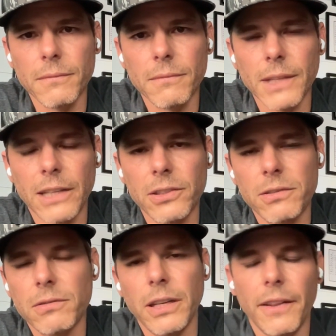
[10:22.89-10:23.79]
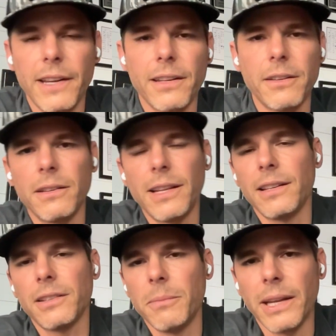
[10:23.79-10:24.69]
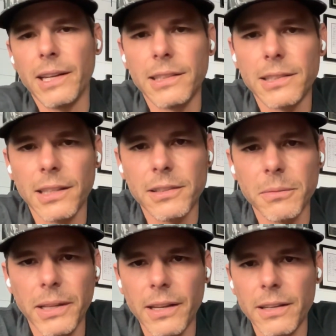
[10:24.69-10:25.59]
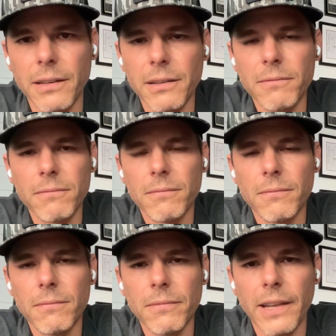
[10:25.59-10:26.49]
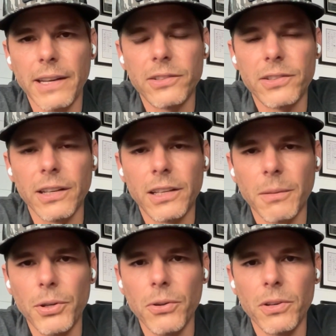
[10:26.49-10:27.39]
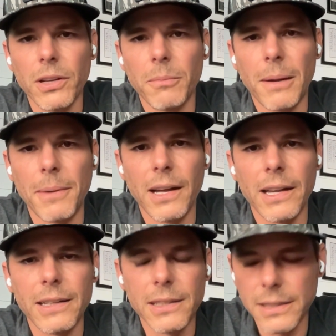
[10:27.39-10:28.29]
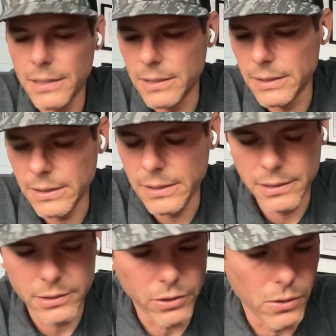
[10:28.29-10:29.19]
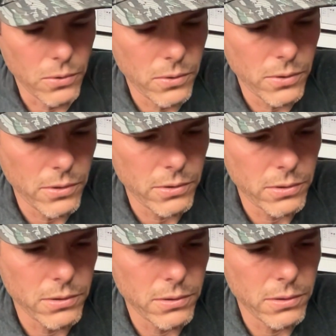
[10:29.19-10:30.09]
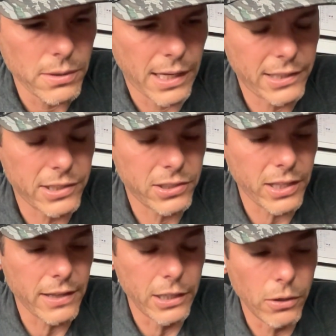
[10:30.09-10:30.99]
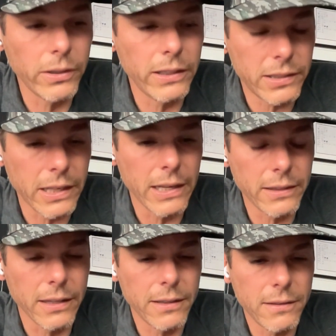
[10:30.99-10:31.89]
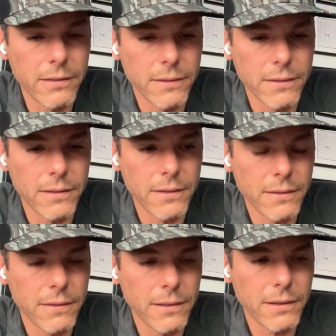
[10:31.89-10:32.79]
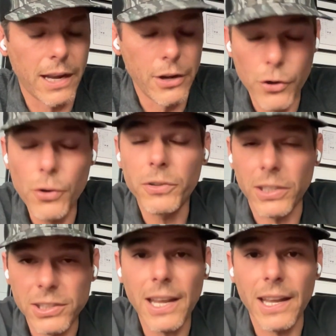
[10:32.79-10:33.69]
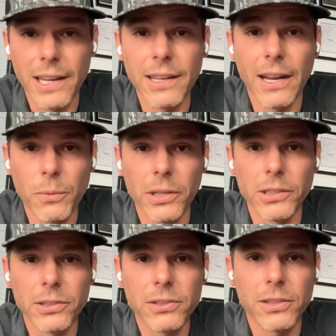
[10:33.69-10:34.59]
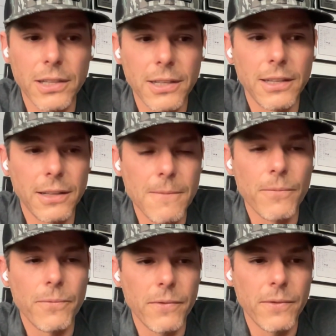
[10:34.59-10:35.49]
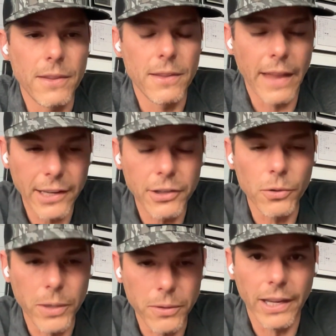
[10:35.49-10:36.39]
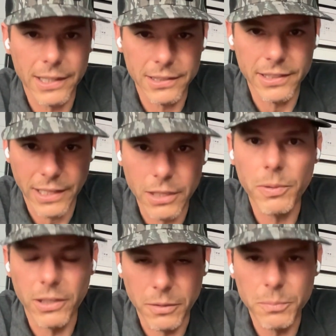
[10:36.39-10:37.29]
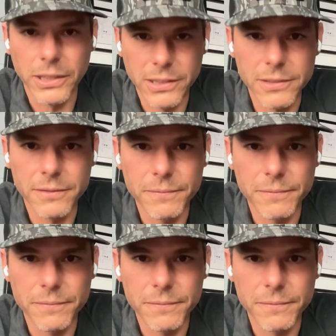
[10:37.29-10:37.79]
And just, that doesn't make any sense to me. That just didn't compute in my mind. So I just said the only thing that I knew to say, and that was, "Thank you. We would like a second opinion, please."